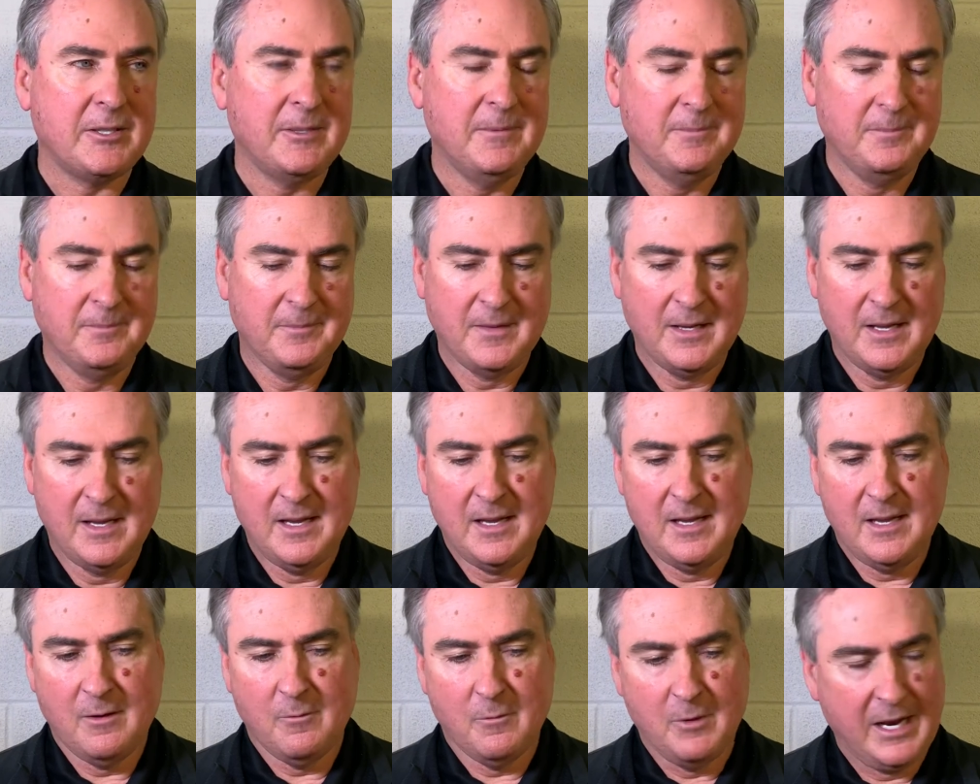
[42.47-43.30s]

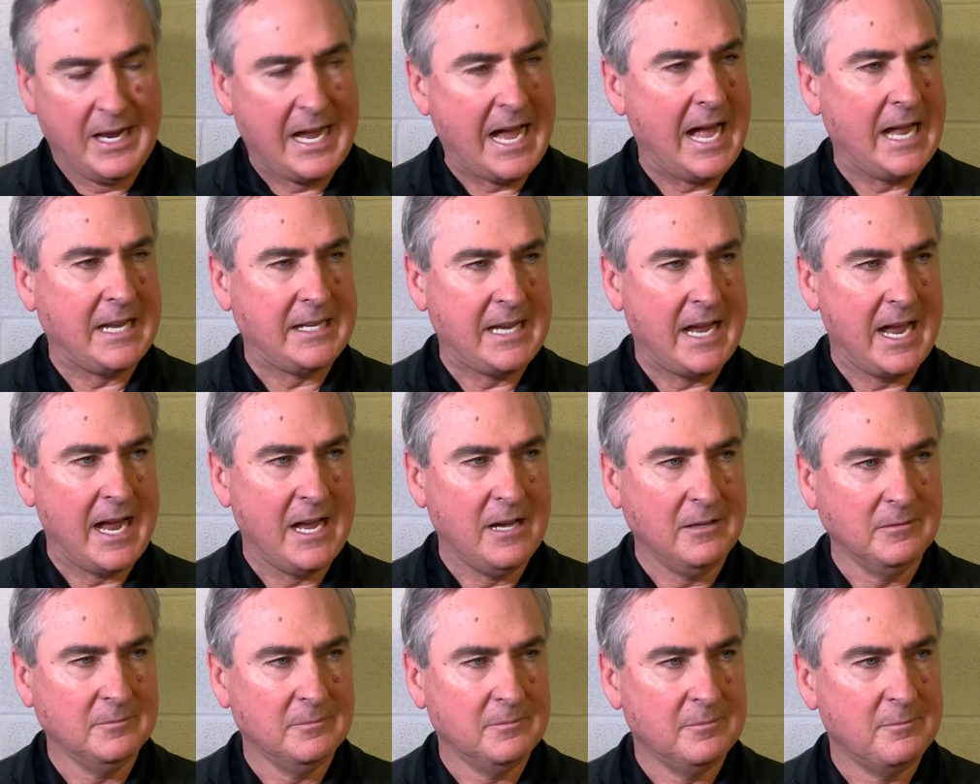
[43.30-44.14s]
We got
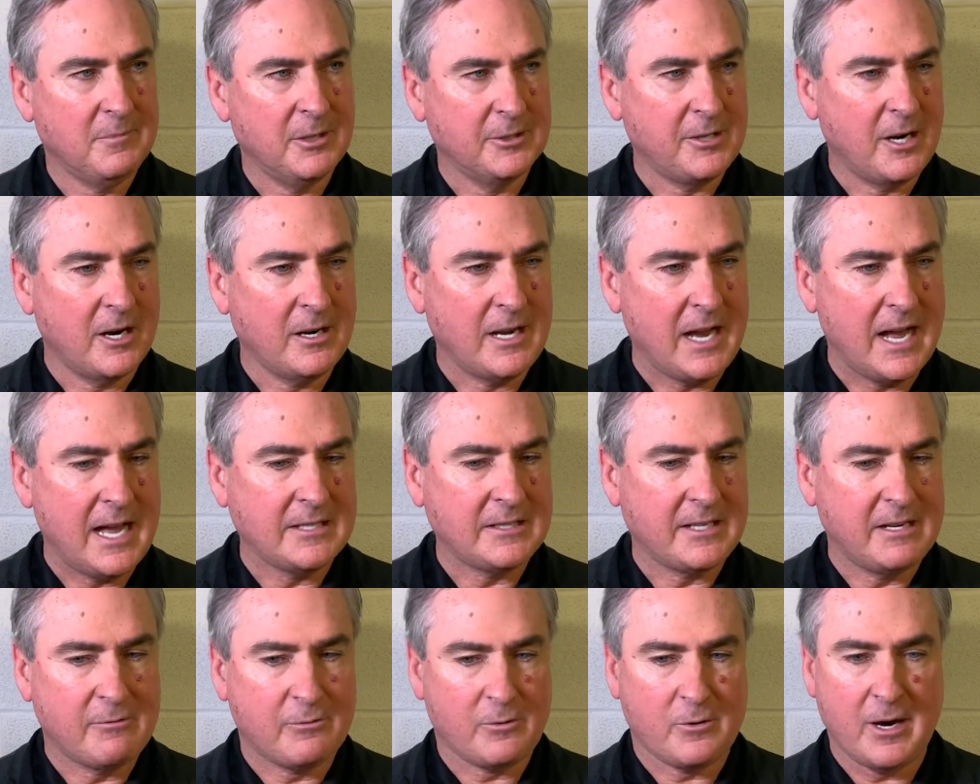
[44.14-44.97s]
down, but our
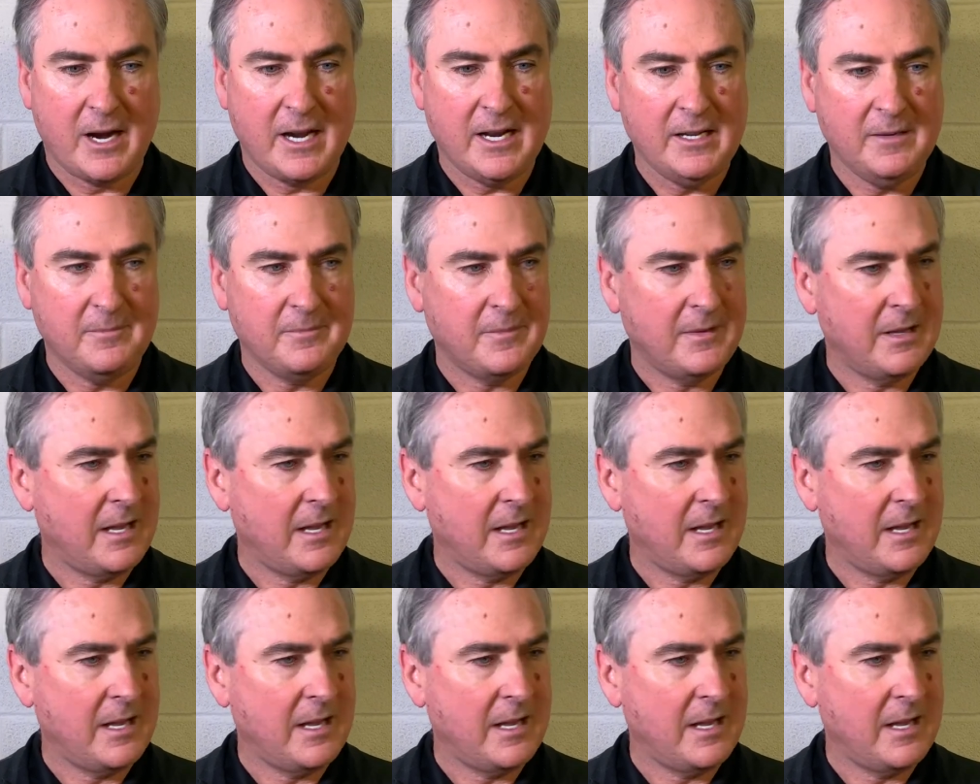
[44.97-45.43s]
guys credit.